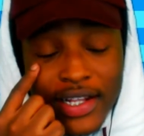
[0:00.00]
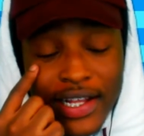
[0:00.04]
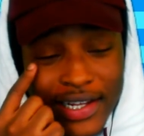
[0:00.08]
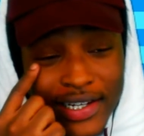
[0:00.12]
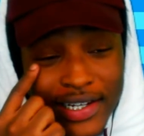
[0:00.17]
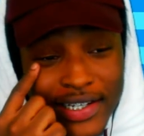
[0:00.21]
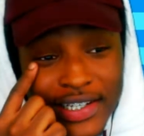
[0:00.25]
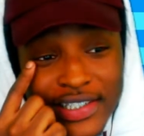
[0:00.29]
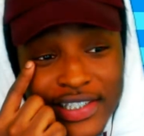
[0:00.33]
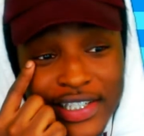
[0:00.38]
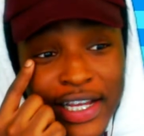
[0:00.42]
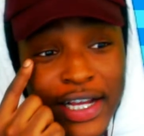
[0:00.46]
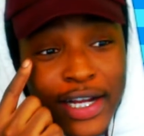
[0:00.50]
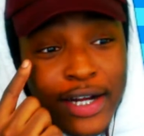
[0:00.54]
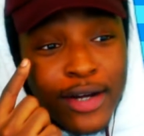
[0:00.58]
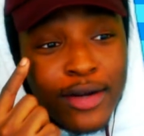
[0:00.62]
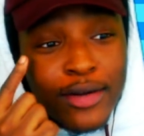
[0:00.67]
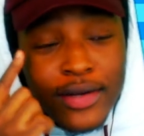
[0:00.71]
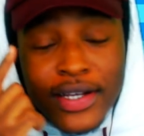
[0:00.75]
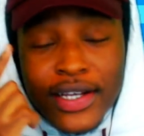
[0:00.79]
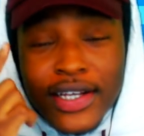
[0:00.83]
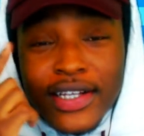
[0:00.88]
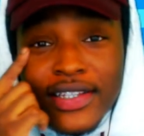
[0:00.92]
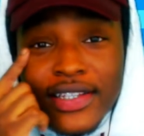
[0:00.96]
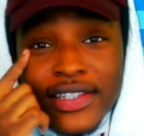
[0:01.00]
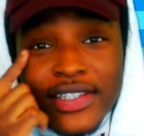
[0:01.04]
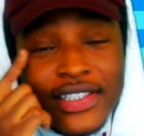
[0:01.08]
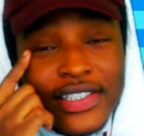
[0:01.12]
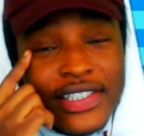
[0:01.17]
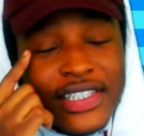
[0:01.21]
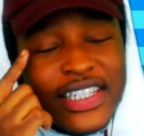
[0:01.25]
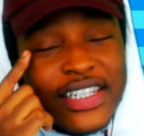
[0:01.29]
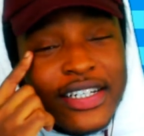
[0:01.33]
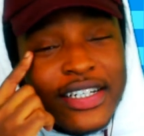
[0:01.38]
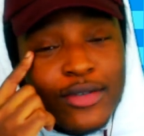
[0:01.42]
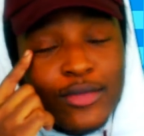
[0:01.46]
The tear, the
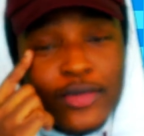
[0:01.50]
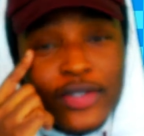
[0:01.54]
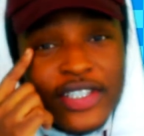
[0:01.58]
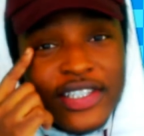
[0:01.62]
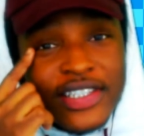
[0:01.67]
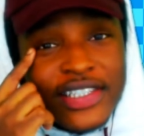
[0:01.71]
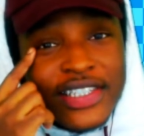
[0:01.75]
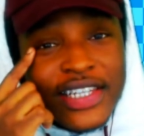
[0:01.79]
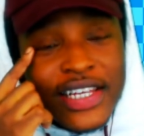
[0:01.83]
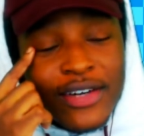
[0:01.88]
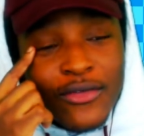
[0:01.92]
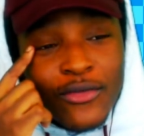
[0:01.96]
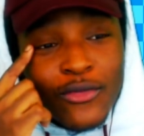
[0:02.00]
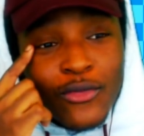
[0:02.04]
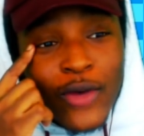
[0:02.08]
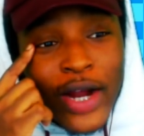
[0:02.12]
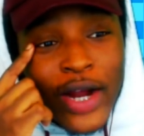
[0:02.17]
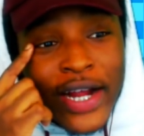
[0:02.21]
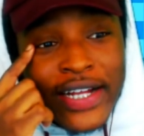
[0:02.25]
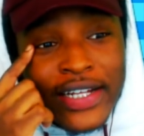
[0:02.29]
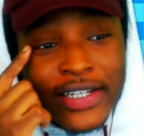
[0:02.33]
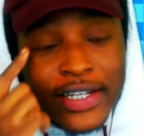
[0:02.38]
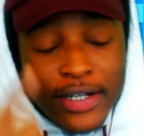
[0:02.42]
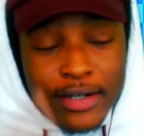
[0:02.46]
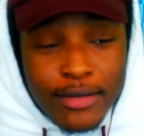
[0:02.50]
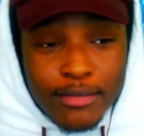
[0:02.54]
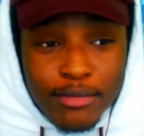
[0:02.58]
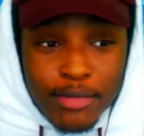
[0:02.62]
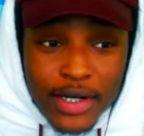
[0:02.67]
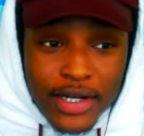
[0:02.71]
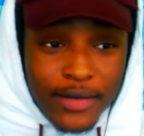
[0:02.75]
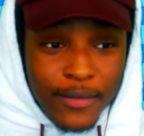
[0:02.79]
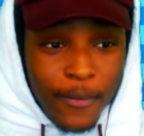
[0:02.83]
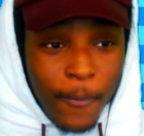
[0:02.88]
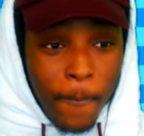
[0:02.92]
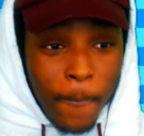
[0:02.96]
tear was sitting right there, bro.
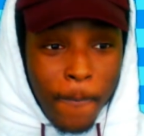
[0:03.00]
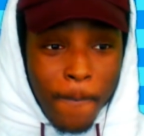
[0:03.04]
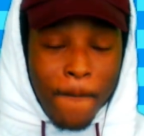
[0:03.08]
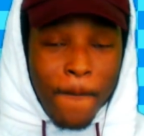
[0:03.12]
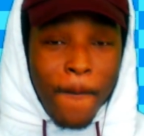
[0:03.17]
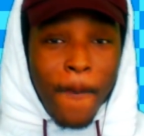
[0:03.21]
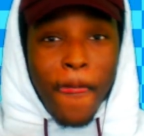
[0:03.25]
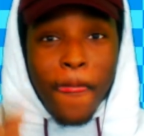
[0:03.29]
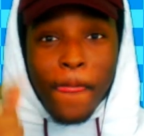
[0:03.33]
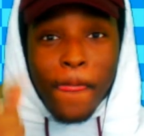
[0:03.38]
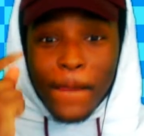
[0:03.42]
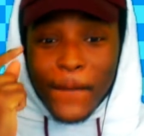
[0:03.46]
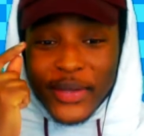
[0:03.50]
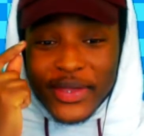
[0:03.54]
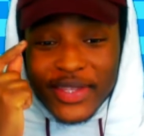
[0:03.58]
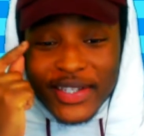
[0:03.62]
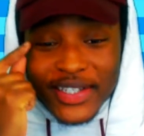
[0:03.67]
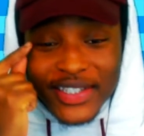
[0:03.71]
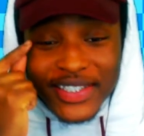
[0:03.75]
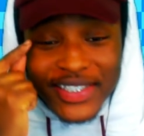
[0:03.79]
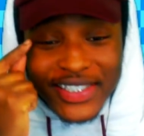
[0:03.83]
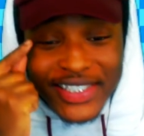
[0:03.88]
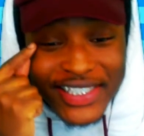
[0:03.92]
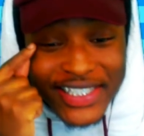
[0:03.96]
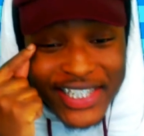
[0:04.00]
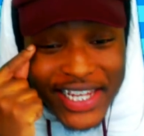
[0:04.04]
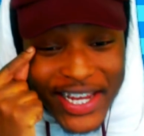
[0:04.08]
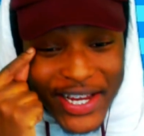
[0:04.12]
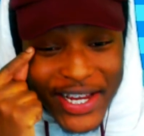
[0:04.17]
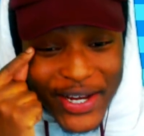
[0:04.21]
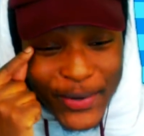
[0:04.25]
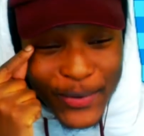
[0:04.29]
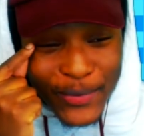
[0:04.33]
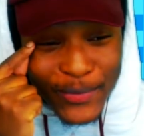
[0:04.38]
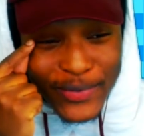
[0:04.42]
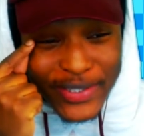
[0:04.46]
The
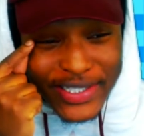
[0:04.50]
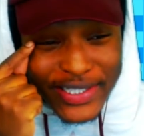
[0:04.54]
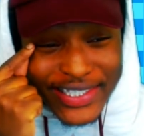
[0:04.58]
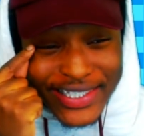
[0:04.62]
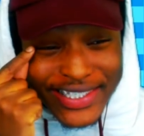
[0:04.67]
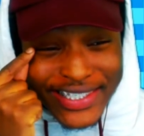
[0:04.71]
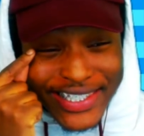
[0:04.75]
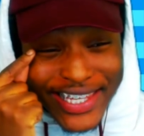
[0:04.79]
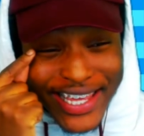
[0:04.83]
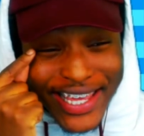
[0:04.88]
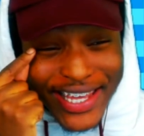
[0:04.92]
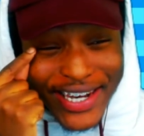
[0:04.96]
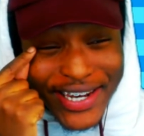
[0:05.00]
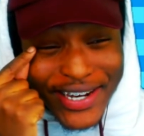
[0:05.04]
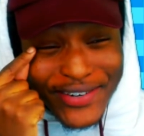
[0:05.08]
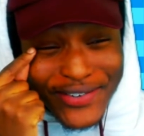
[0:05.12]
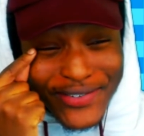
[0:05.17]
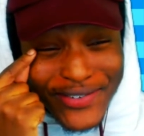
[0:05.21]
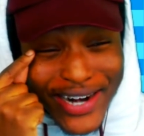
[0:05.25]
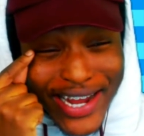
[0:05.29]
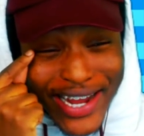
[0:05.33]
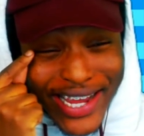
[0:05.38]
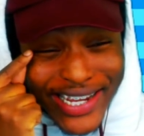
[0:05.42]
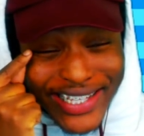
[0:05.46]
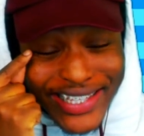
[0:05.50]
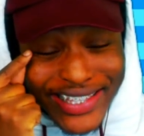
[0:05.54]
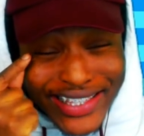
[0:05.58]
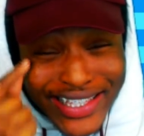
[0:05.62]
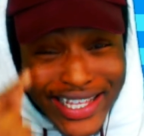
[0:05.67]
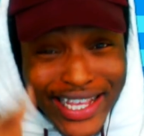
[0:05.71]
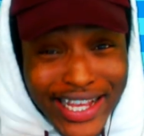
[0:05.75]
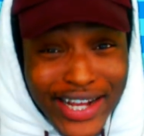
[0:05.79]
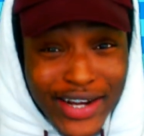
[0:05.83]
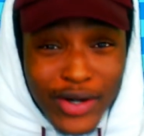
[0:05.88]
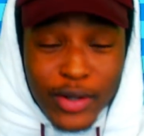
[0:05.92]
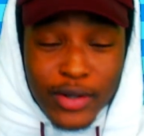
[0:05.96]
tear was sitting right
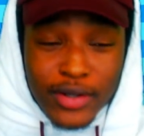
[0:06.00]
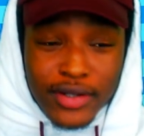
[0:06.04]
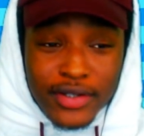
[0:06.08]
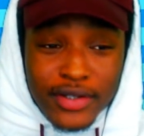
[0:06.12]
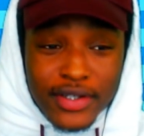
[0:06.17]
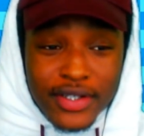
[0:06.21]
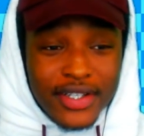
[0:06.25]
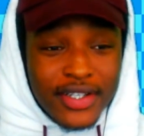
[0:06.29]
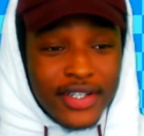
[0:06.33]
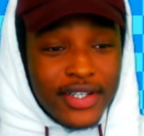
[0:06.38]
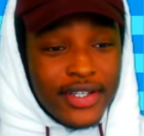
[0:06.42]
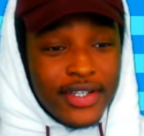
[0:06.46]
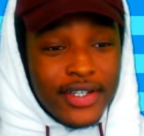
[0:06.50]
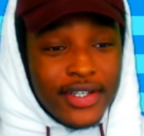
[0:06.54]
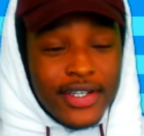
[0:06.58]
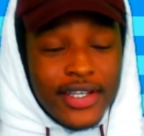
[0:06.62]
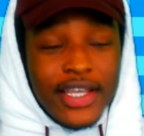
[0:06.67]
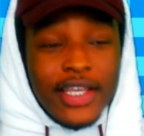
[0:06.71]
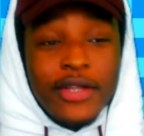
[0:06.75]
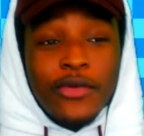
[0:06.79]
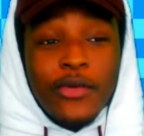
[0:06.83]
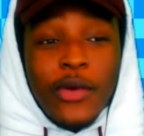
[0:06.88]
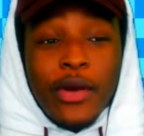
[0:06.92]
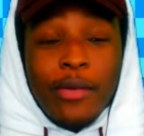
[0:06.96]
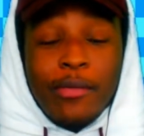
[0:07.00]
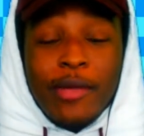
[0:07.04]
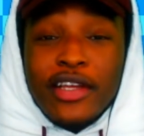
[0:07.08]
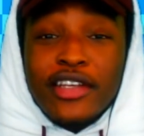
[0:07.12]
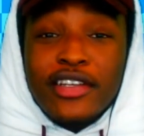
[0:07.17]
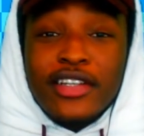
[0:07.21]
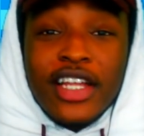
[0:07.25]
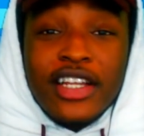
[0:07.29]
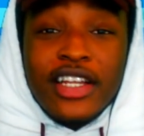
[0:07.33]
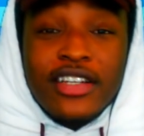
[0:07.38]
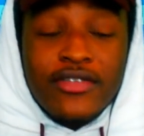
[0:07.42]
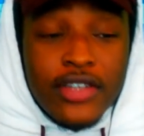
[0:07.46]
there. Anyway, man, you
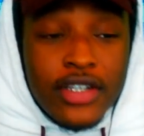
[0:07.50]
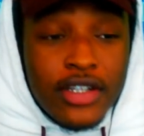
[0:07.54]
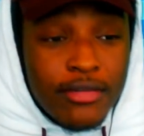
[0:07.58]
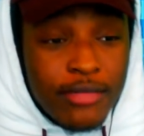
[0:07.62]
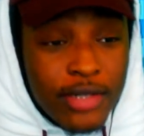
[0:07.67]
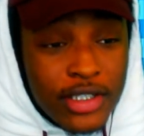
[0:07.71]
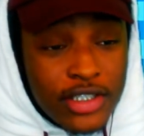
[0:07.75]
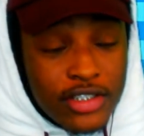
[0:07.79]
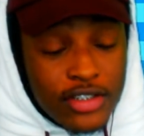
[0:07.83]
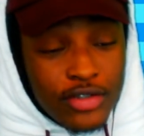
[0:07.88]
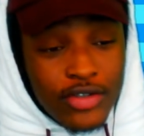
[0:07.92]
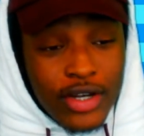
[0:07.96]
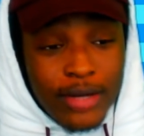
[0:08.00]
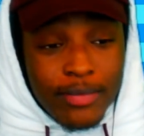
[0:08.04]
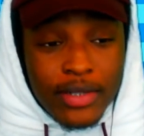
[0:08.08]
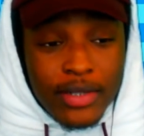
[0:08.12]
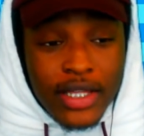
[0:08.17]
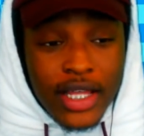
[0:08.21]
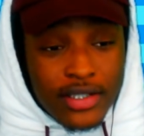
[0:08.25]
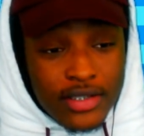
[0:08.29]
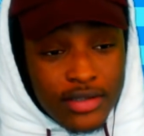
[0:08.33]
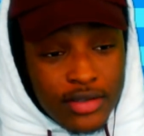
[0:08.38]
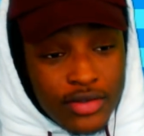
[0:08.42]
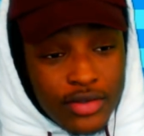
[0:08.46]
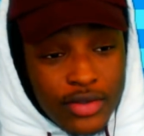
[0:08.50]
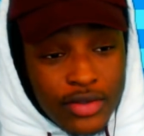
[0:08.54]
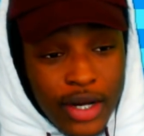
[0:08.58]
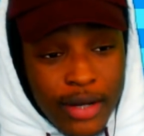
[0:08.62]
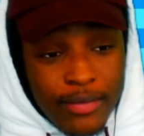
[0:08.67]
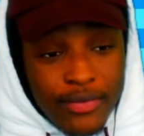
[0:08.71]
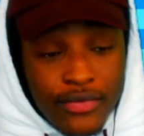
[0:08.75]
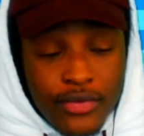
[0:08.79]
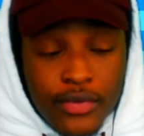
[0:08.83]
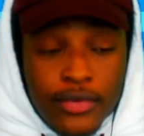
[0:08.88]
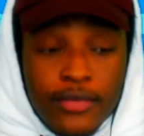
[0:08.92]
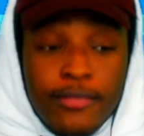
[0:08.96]
like the video, make sure you drop a like, subscribe
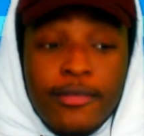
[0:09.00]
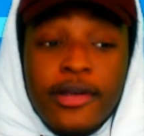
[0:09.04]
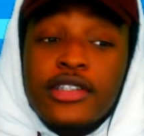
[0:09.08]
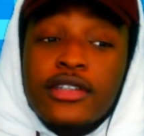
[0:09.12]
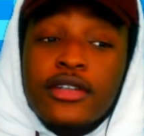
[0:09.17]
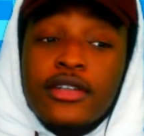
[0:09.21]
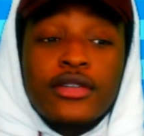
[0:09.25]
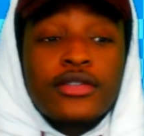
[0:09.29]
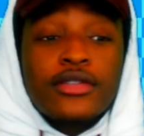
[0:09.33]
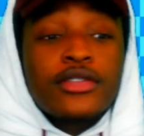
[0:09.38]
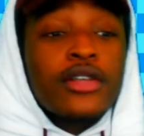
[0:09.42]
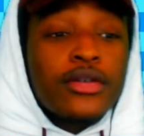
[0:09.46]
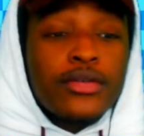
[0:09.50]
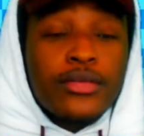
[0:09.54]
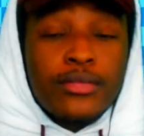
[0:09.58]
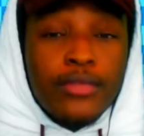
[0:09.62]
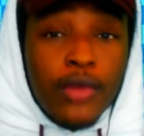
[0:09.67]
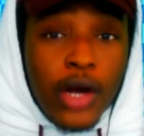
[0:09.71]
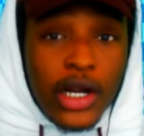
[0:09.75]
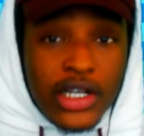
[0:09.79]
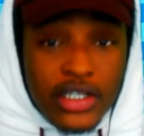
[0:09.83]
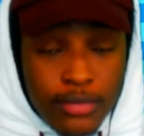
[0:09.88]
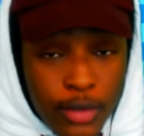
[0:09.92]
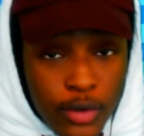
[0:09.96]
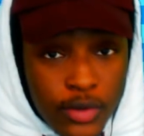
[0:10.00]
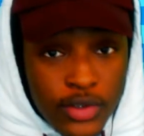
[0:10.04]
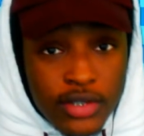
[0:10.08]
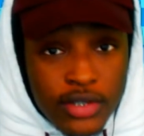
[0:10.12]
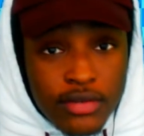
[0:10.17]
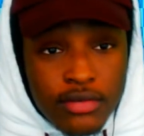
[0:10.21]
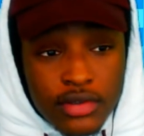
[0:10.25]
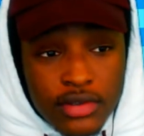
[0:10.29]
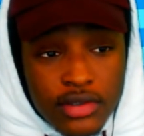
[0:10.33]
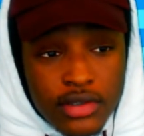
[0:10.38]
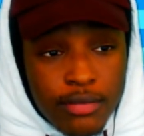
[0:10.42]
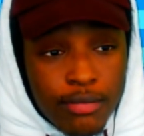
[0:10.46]
if you new. Make sure you go show WatchMojo
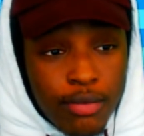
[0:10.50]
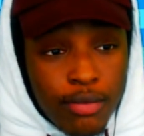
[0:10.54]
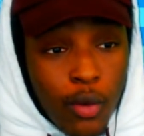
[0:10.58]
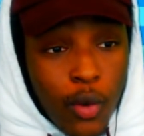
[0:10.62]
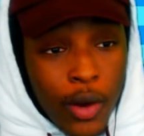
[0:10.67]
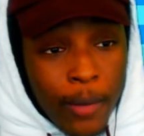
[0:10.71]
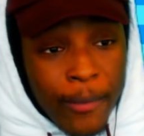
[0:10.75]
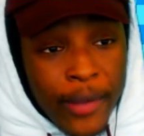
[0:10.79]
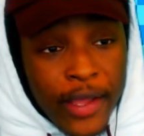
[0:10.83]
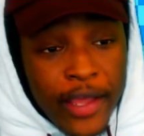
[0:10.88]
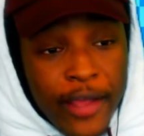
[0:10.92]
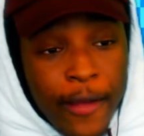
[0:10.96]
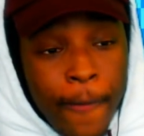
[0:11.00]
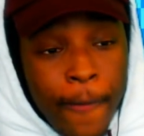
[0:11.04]
for support, man.